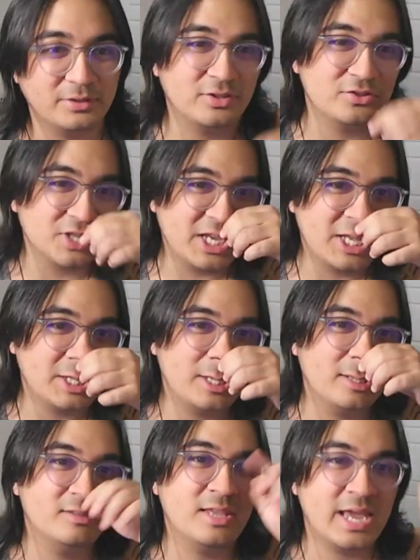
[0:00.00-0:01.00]
this in
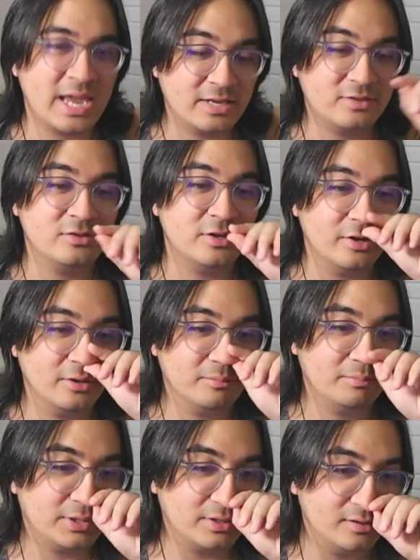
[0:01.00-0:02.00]
the A tier
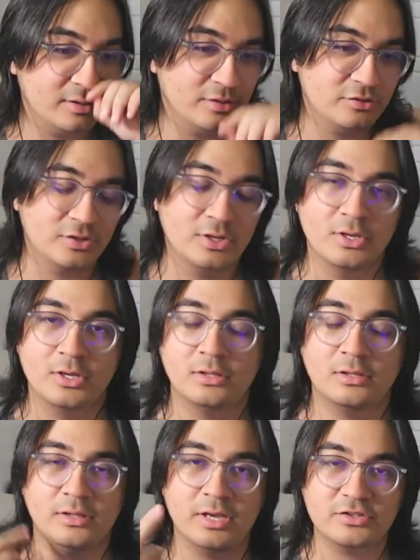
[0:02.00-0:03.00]
because
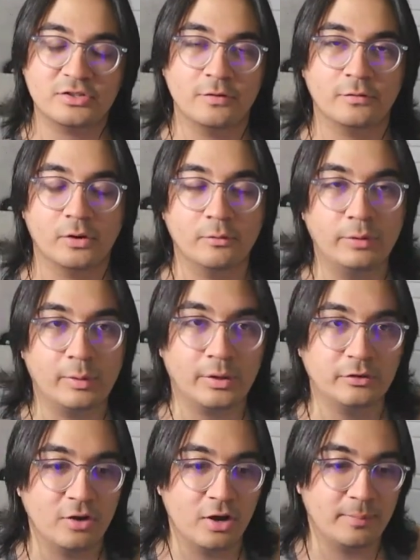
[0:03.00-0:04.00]
the next cover art we
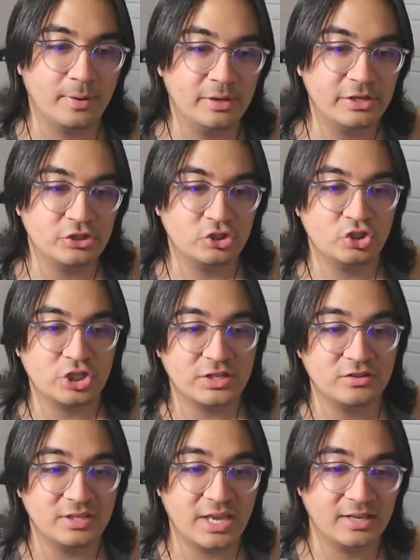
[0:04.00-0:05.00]
want to talk about is
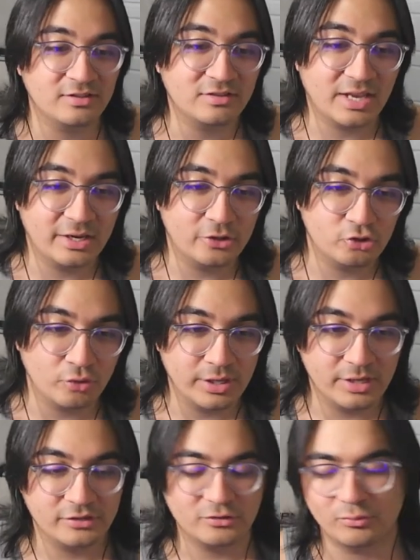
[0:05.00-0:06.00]
GTA San
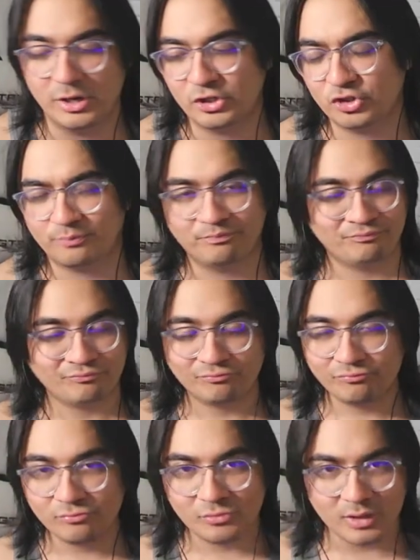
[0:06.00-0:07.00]
Andreas, which
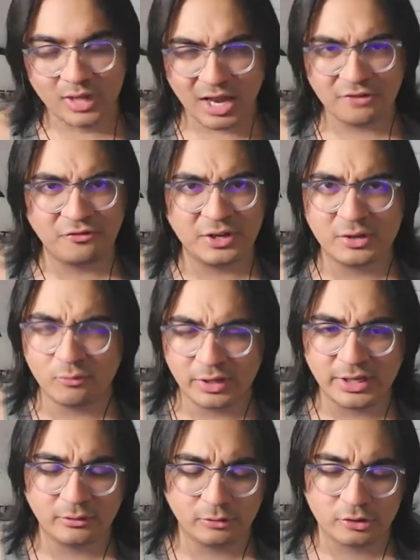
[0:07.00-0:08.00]
I think
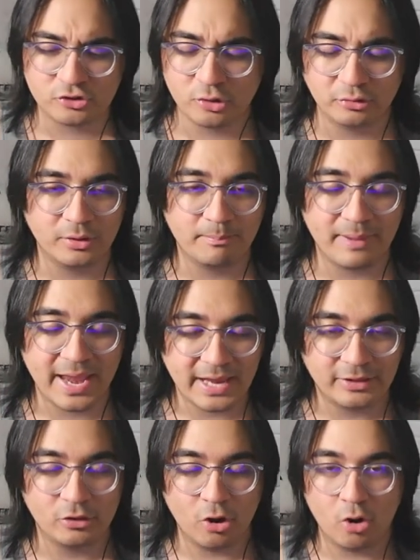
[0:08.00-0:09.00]
we there's no
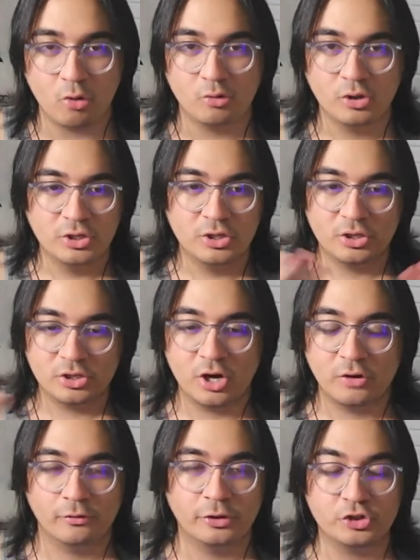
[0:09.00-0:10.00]
debate, no
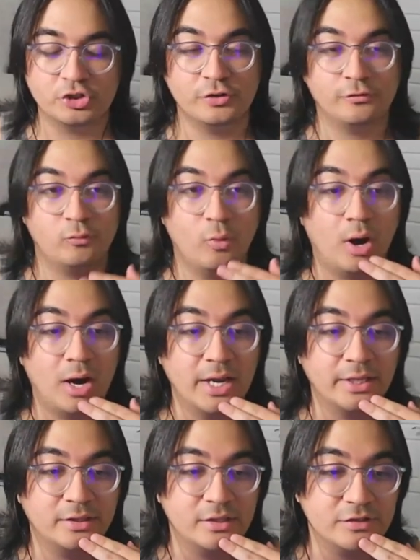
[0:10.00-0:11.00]
coverage of
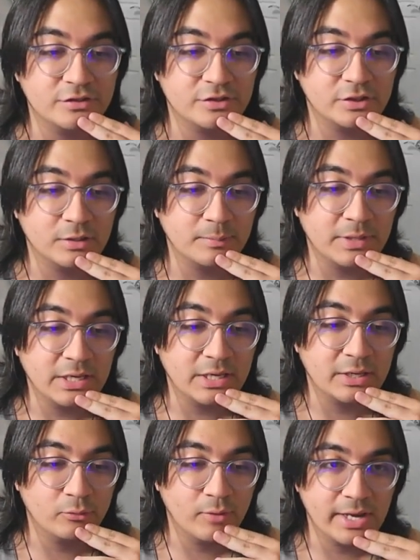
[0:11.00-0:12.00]
why this is gonna
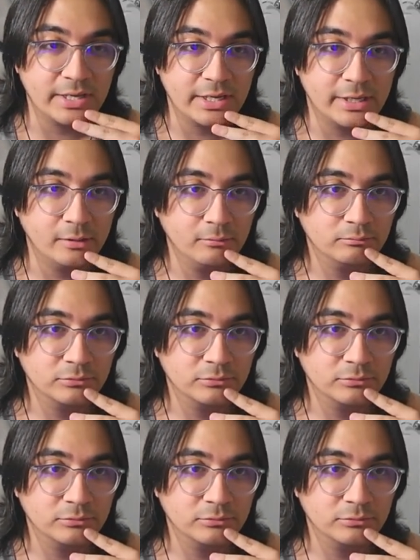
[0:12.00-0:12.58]
be right here.